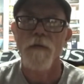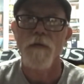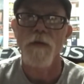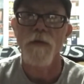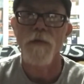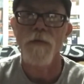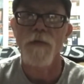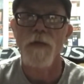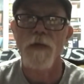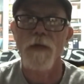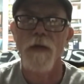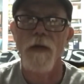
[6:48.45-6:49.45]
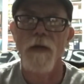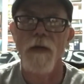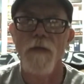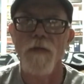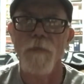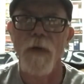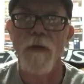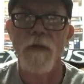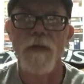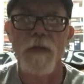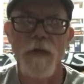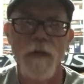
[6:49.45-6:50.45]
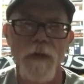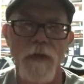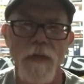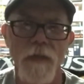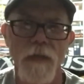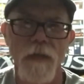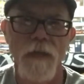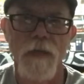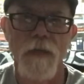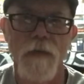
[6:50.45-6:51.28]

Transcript: used in those mountainous areas in